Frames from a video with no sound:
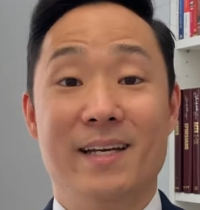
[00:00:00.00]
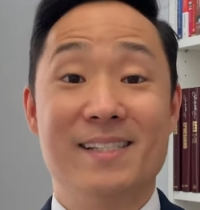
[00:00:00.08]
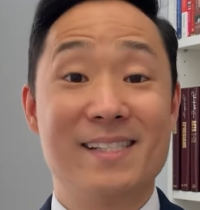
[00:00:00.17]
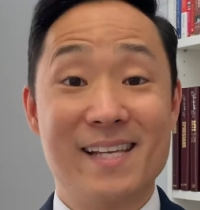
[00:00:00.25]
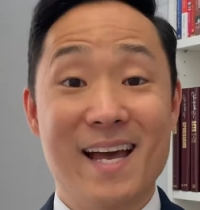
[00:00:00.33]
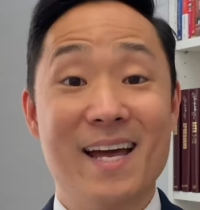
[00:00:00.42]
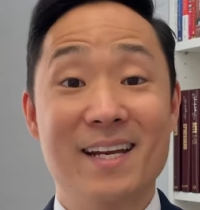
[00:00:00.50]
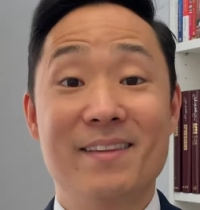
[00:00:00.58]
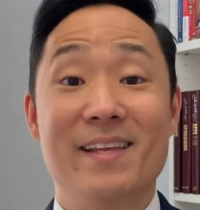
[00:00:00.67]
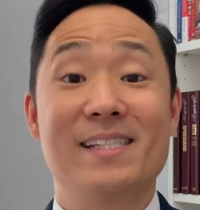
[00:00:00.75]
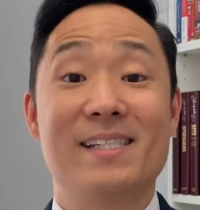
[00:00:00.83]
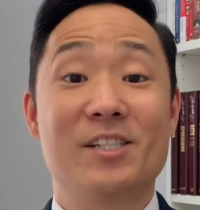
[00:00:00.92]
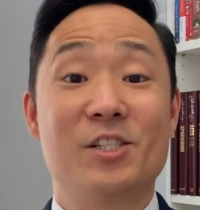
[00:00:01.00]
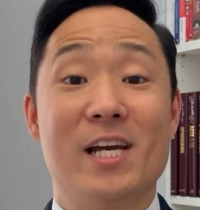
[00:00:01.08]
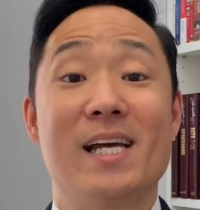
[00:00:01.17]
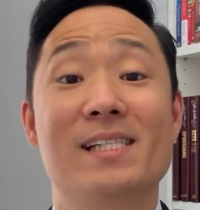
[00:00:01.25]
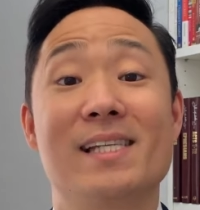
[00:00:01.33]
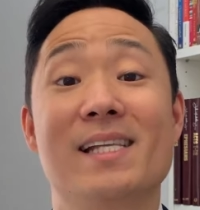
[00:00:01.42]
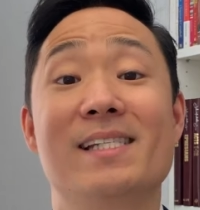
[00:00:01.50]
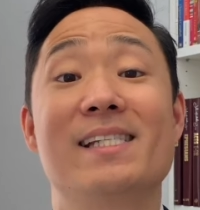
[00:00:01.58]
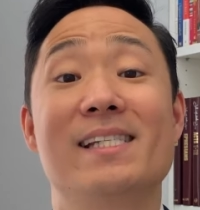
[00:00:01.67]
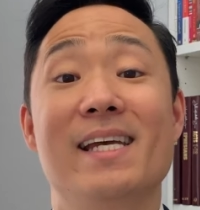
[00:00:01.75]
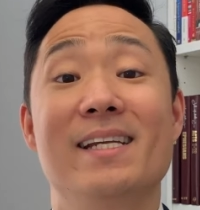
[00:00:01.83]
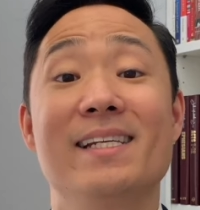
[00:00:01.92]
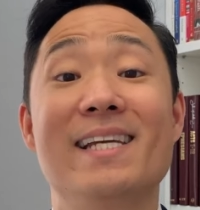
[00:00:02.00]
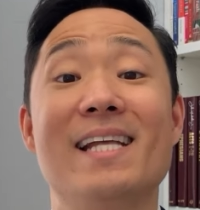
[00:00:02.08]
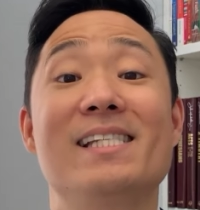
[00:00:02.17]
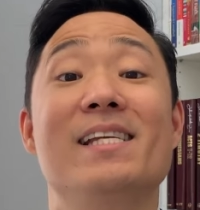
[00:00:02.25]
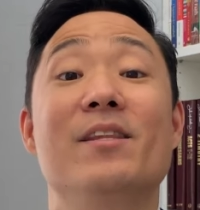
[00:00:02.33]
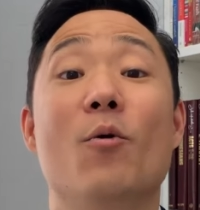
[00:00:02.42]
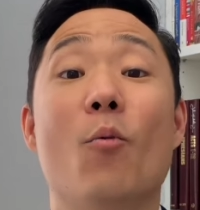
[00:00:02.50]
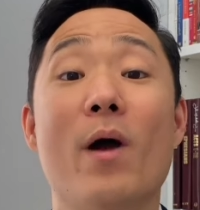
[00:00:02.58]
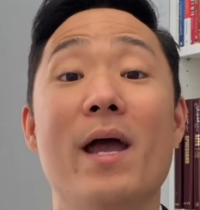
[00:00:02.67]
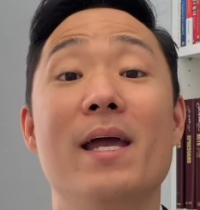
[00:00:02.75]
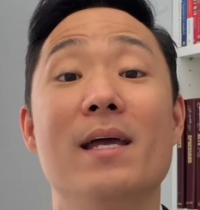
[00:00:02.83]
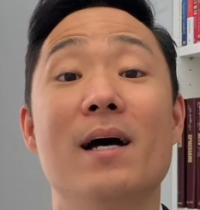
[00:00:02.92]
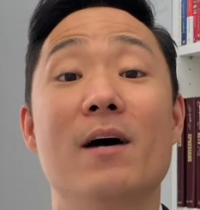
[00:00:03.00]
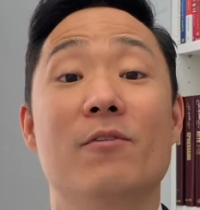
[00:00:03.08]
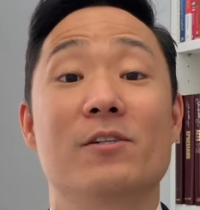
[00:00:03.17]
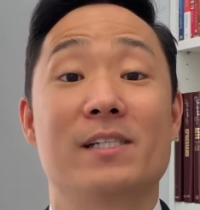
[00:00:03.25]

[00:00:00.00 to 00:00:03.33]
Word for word: Instead, they suggest that sin gets in the way of our